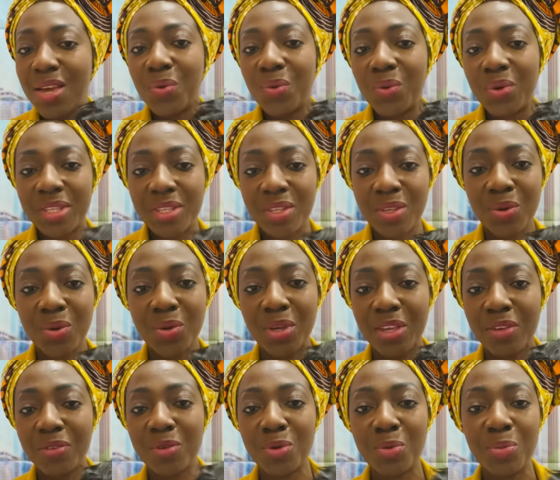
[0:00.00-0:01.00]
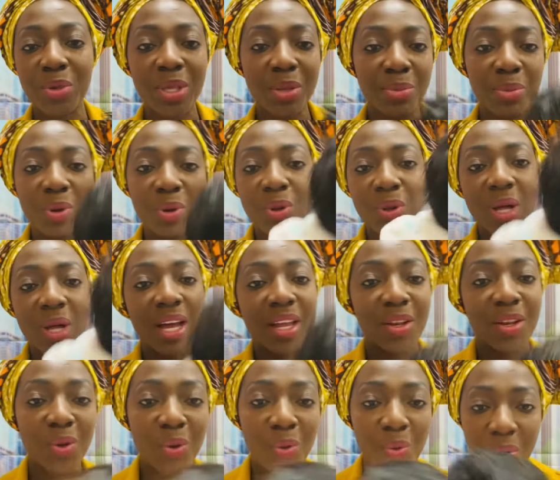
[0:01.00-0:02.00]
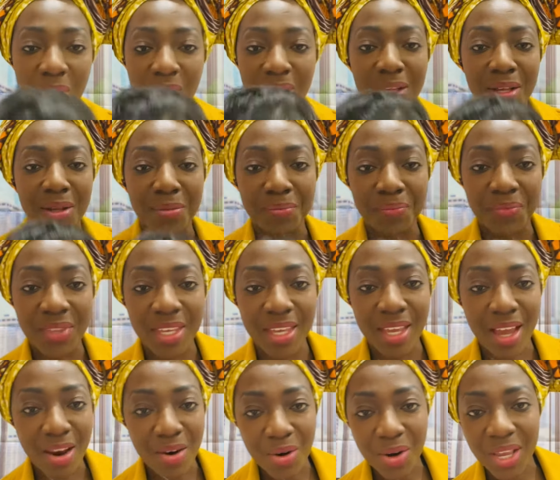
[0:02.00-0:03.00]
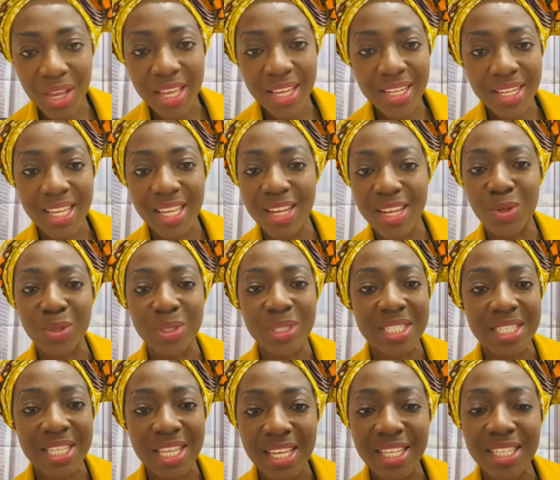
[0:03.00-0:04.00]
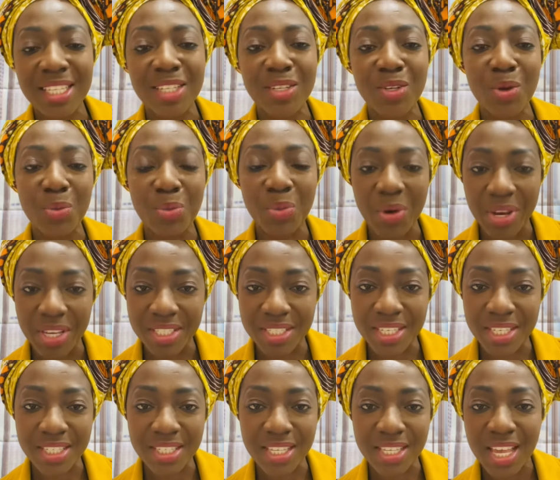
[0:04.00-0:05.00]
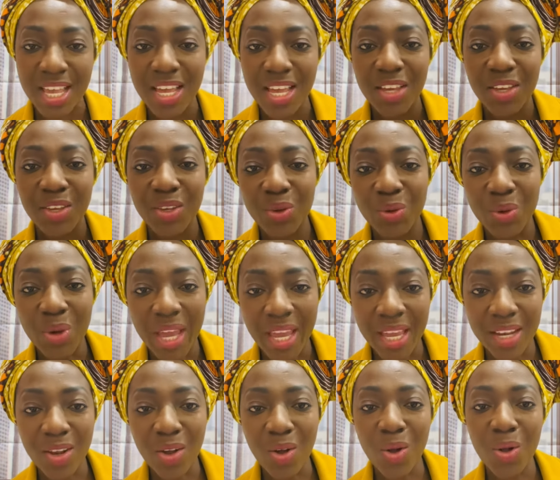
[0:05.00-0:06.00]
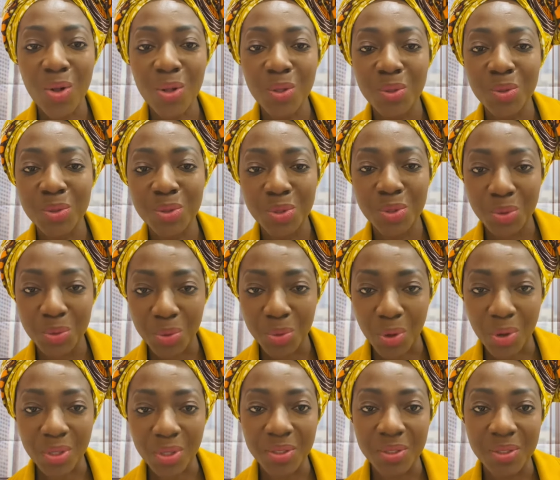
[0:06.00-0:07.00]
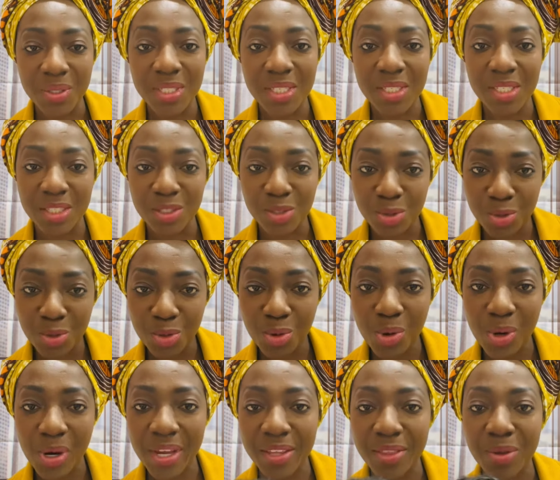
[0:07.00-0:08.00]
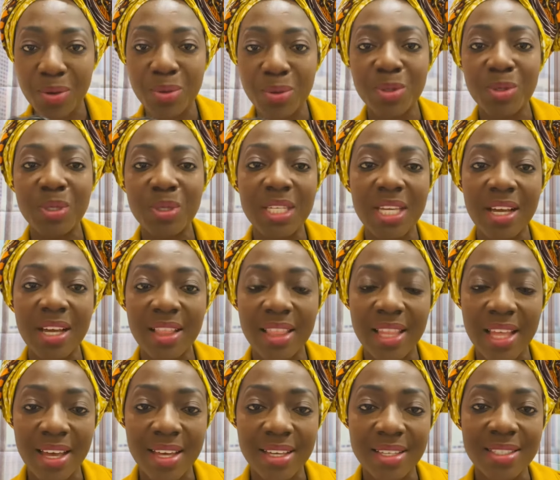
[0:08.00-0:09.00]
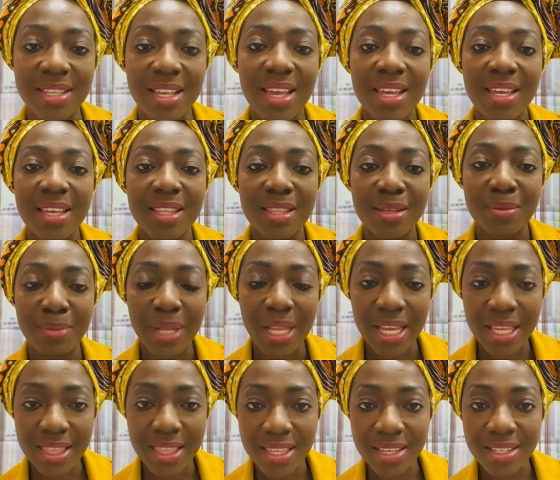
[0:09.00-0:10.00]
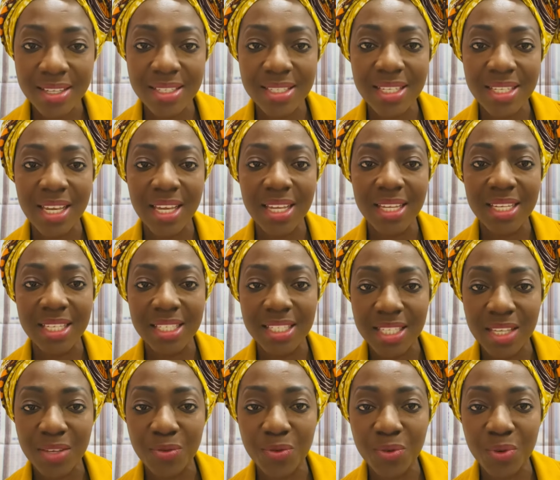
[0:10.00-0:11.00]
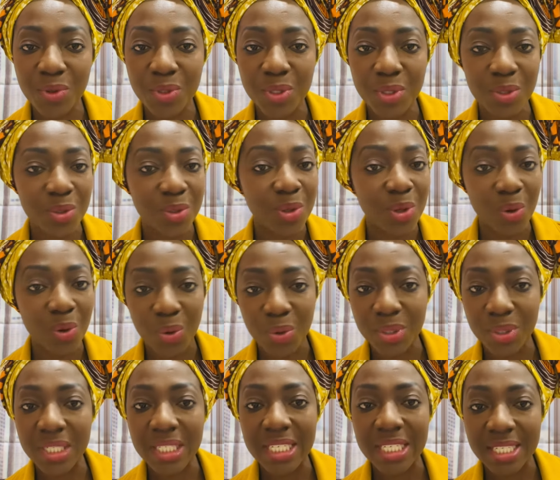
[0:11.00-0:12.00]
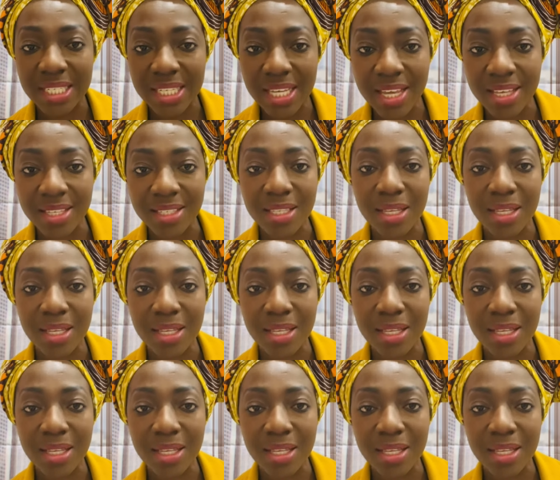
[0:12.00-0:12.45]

With you, evil people are not welcome. The arrogant cannot stand in your presence. You hate all who do wrong. You destroy those who tell lies. The bloodthirsty and deceitful you, Lord, detest.